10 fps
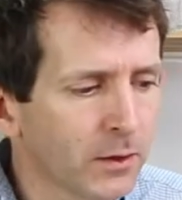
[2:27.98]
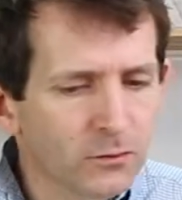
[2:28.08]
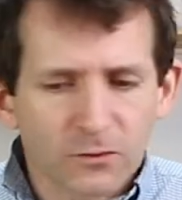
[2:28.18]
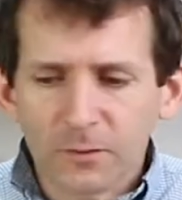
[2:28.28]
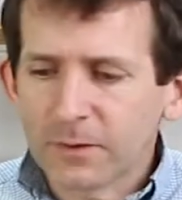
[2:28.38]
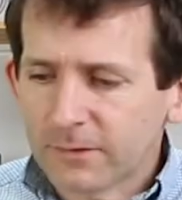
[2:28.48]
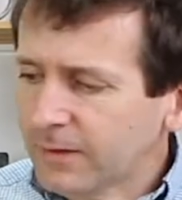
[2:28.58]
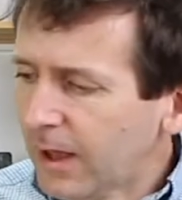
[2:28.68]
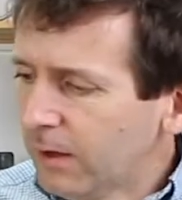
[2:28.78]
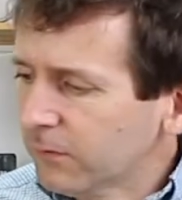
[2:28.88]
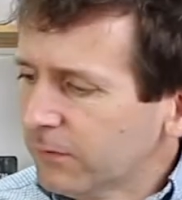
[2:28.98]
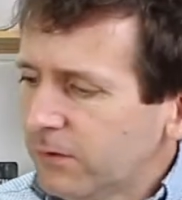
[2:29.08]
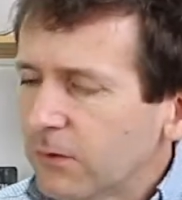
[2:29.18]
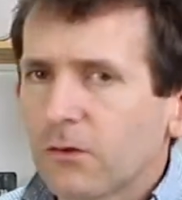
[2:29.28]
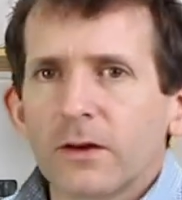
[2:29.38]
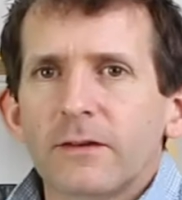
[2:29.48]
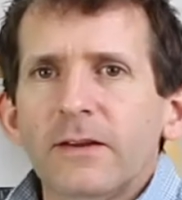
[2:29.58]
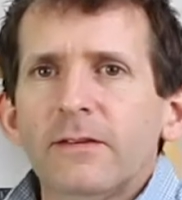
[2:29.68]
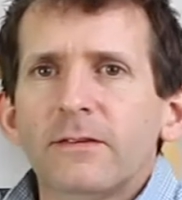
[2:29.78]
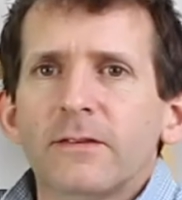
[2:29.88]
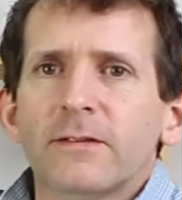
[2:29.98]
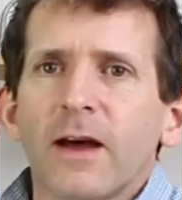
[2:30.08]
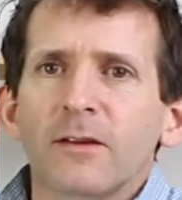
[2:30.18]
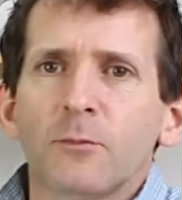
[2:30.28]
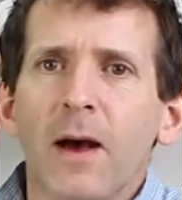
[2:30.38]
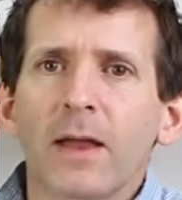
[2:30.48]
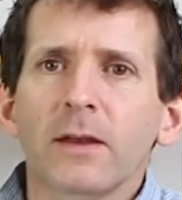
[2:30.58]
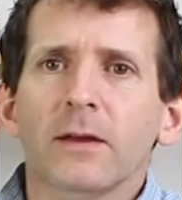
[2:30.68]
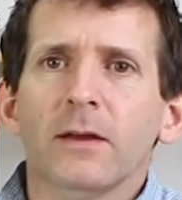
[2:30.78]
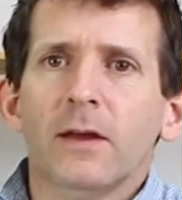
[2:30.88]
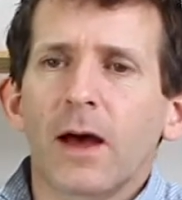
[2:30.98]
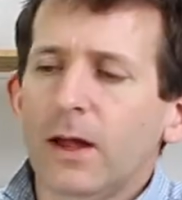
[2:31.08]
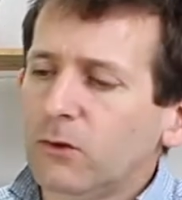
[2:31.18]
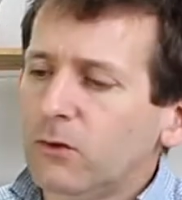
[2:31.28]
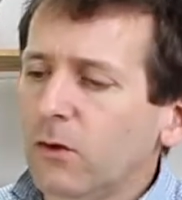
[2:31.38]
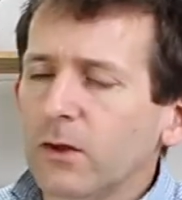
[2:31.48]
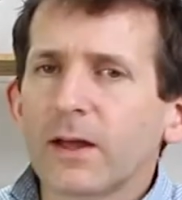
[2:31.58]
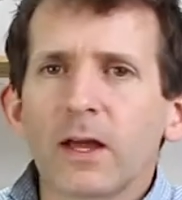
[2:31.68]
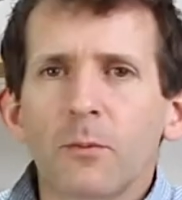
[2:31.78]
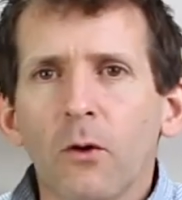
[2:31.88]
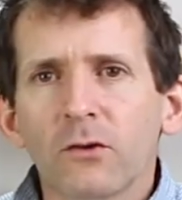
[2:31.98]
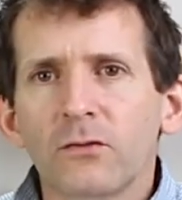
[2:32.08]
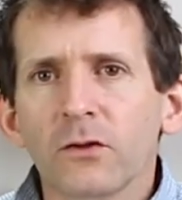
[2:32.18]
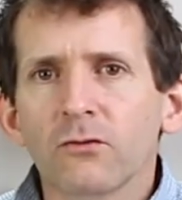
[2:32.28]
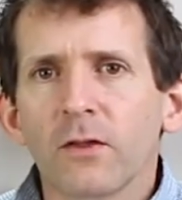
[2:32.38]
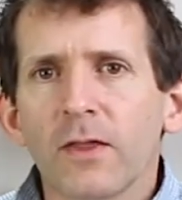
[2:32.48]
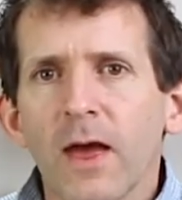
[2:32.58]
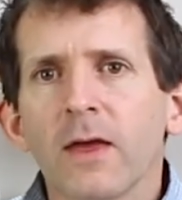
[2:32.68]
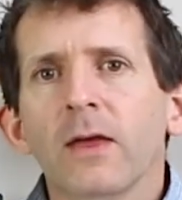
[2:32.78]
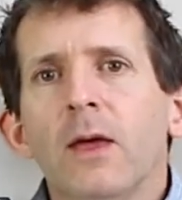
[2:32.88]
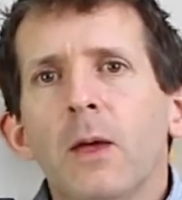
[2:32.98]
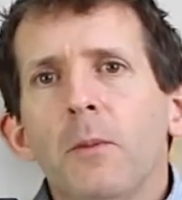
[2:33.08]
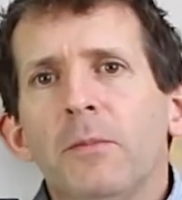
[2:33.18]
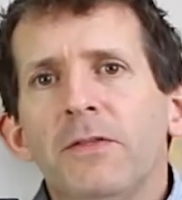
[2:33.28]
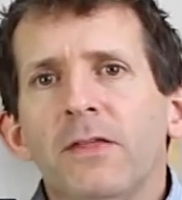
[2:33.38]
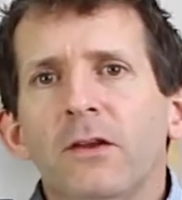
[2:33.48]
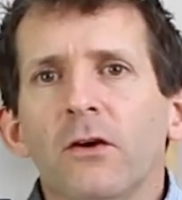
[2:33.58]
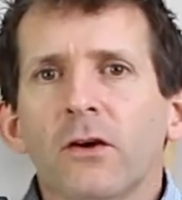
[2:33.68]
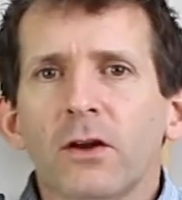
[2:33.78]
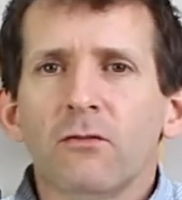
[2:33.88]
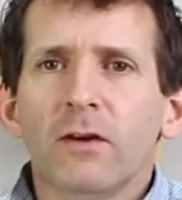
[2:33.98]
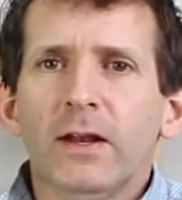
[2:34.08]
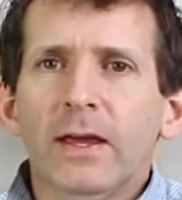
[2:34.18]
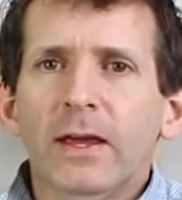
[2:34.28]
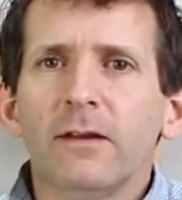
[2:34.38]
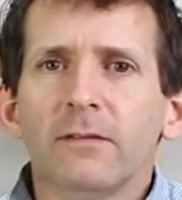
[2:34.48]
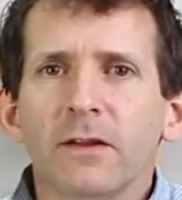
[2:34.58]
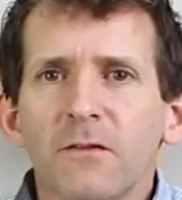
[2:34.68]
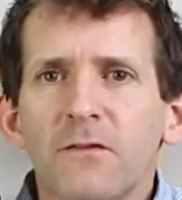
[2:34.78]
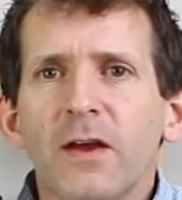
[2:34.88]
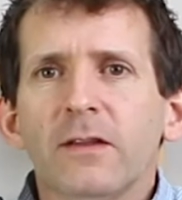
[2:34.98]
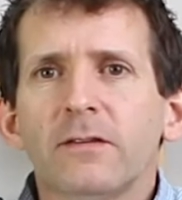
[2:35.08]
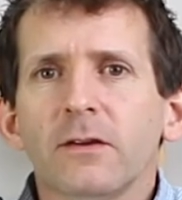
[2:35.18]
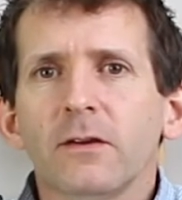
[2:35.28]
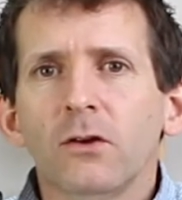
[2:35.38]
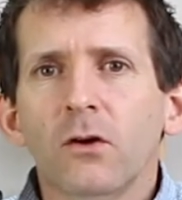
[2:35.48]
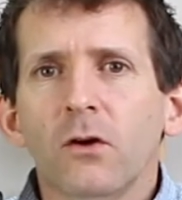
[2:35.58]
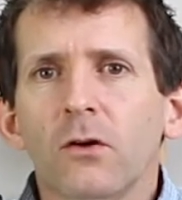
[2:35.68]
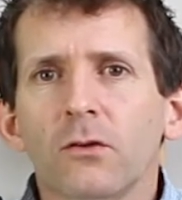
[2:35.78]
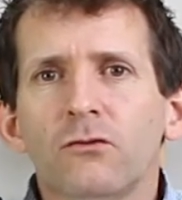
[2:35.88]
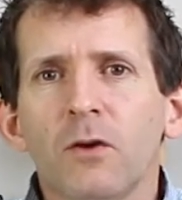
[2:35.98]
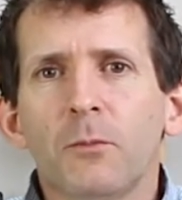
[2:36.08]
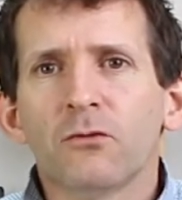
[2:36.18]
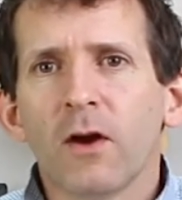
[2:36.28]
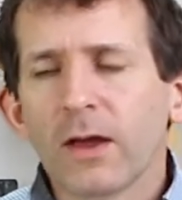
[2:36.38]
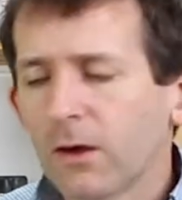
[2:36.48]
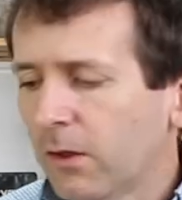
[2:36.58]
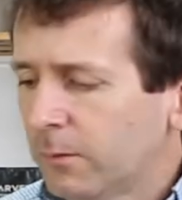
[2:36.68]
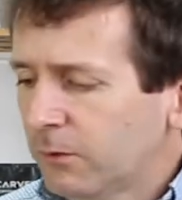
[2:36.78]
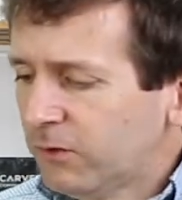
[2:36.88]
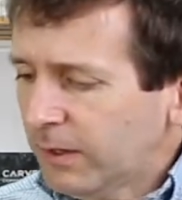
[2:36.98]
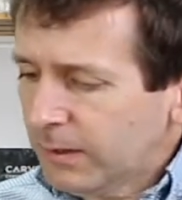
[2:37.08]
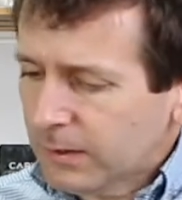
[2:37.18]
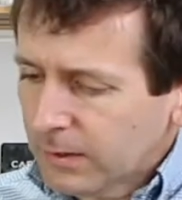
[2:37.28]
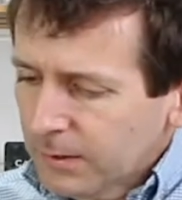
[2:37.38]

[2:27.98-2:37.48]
So some of these scales, obviously, you've got a decent sized pan and you know you'll get your portafilter on there, but then they're not going to really easily fit your drip tray on the machine.